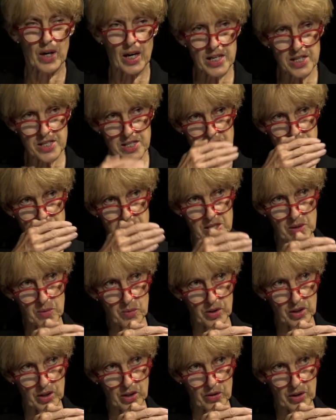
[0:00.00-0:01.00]
I see
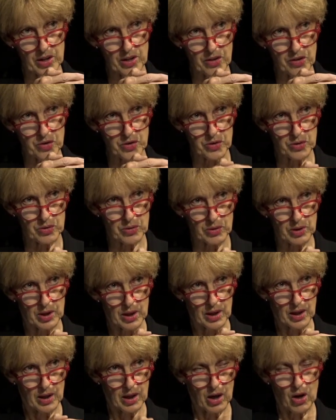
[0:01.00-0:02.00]
someone going through
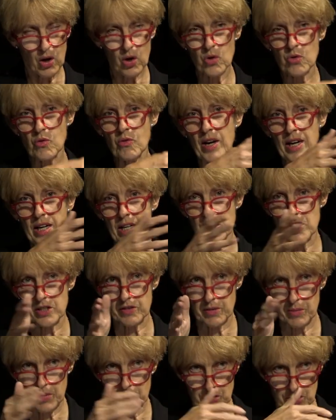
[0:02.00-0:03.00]
a whole range of
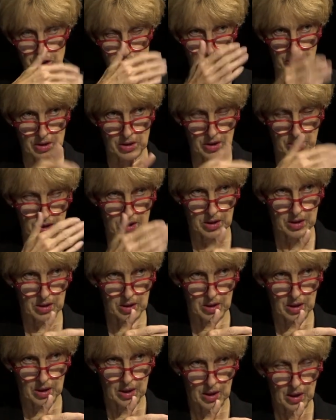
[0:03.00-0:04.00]
emotions,
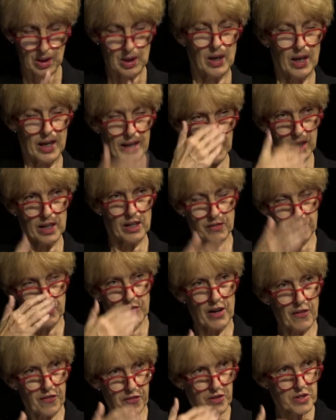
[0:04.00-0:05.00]
I kind of
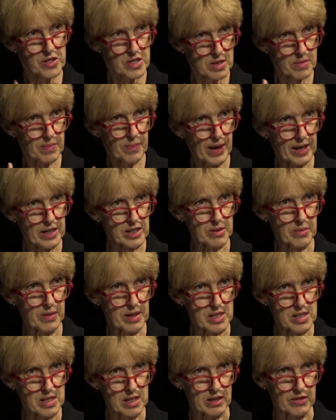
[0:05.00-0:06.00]
reference them back to
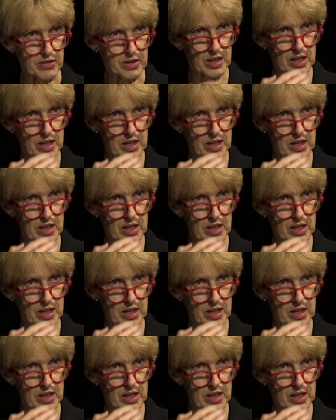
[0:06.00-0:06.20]
myself.